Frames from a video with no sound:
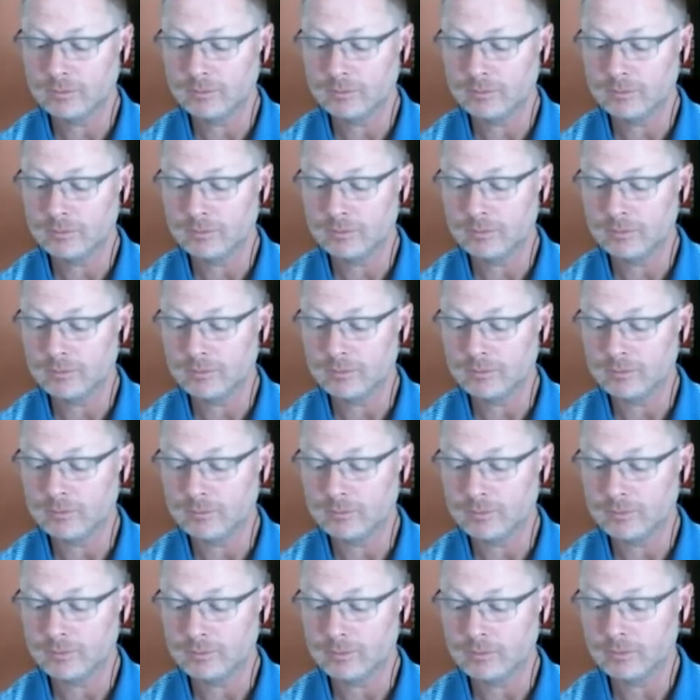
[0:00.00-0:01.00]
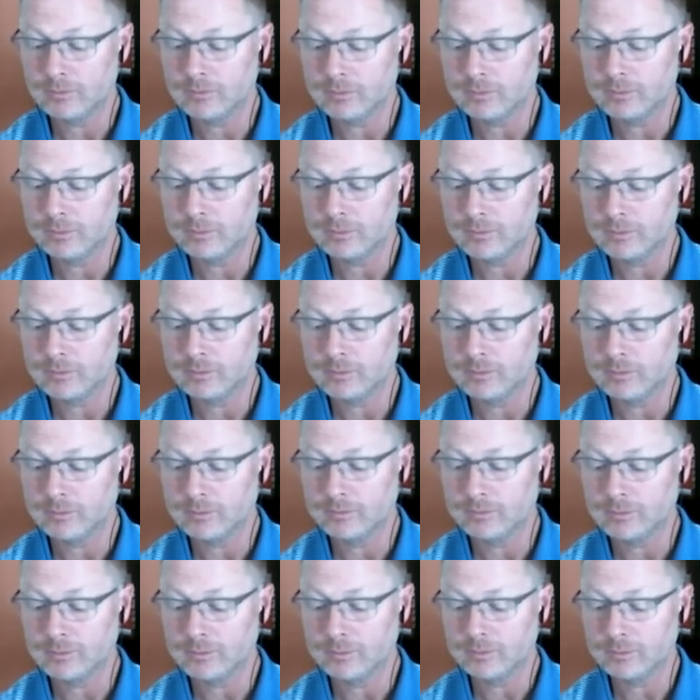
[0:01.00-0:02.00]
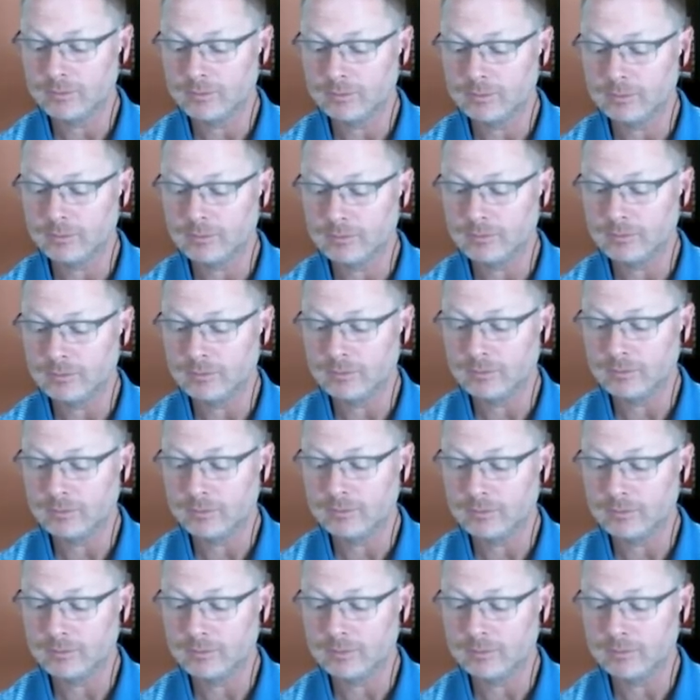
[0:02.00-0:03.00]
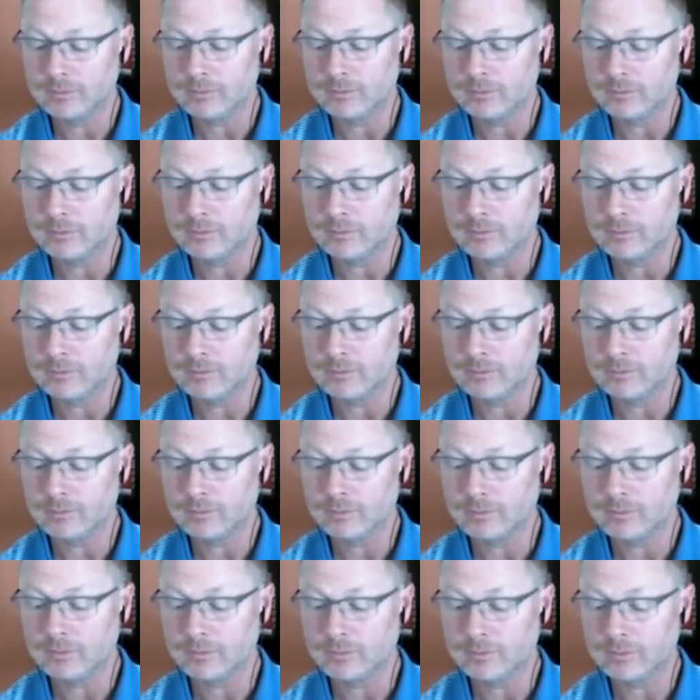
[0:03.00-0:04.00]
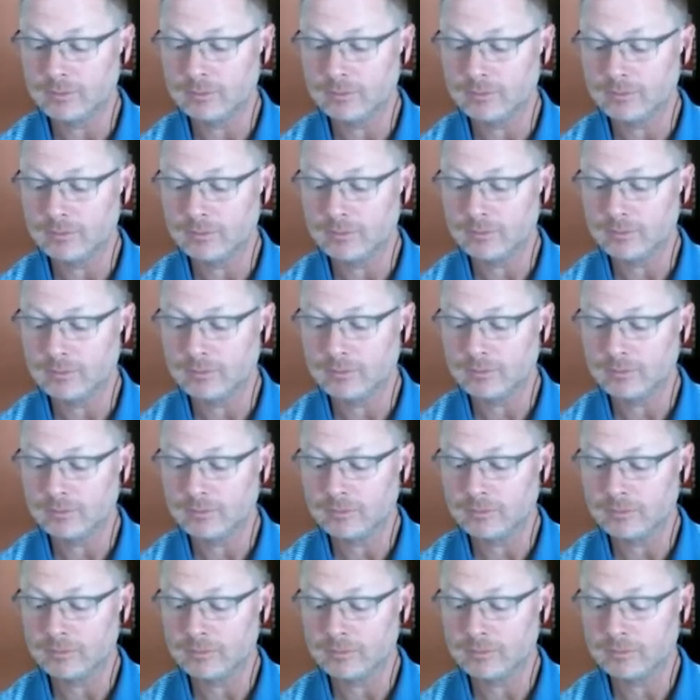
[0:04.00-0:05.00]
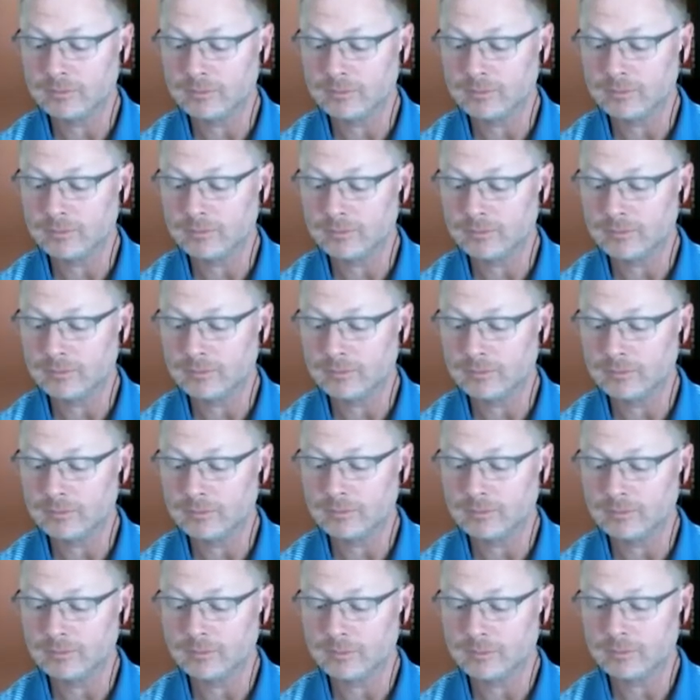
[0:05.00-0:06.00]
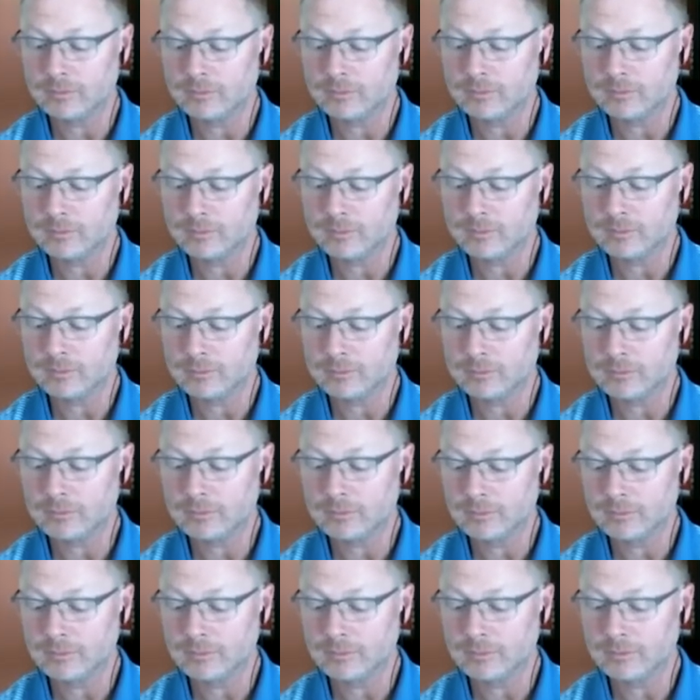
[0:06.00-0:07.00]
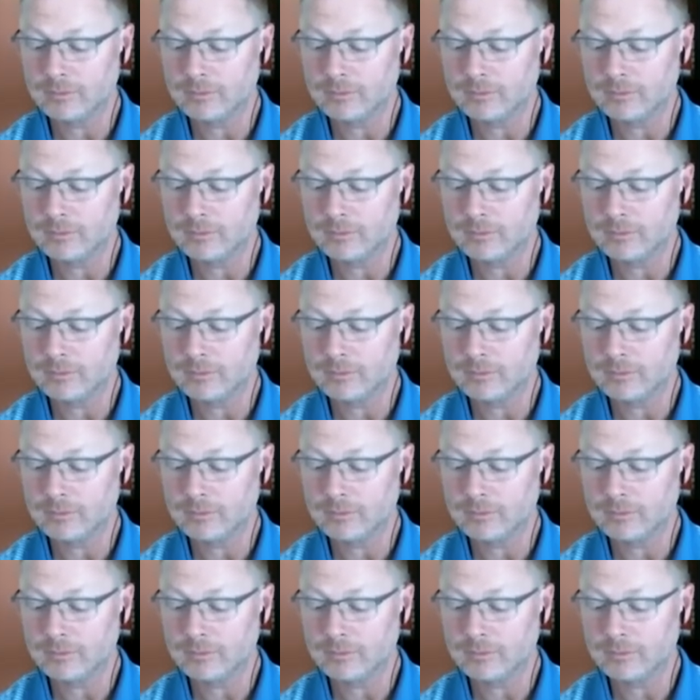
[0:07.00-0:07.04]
[no speech]